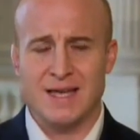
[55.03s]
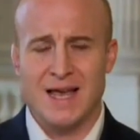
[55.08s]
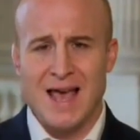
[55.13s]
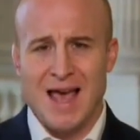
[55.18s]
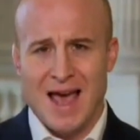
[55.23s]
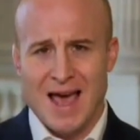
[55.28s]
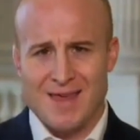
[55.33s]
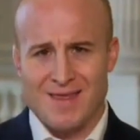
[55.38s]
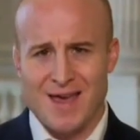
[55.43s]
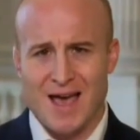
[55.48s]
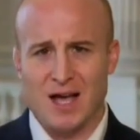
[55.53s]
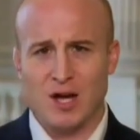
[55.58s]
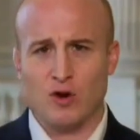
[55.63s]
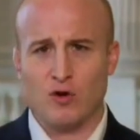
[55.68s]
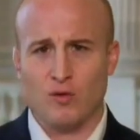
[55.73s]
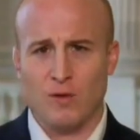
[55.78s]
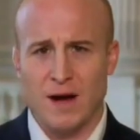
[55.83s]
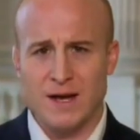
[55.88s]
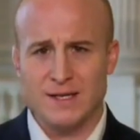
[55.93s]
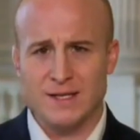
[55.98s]
and that
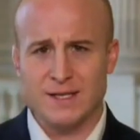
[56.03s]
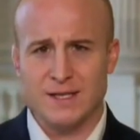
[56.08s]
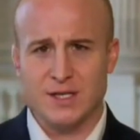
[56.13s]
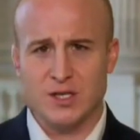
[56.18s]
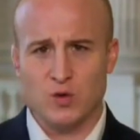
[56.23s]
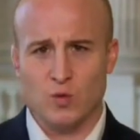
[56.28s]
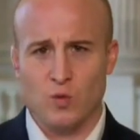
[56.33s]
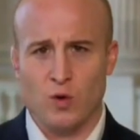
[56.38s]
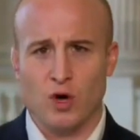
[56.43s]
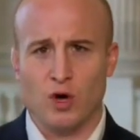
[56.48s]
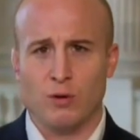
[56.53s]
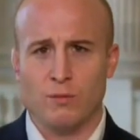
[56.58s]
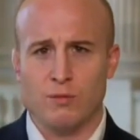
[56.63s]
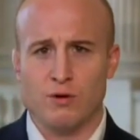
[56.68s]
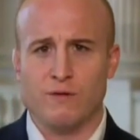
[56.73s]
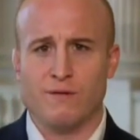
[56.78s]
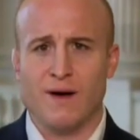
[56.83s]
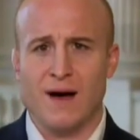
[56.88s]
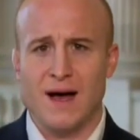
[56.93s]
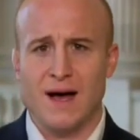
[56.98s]
crisis will
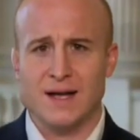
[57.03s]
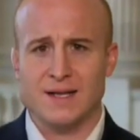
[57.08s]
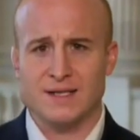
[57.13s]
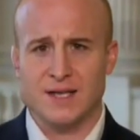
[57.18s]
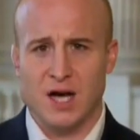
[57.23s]
move on to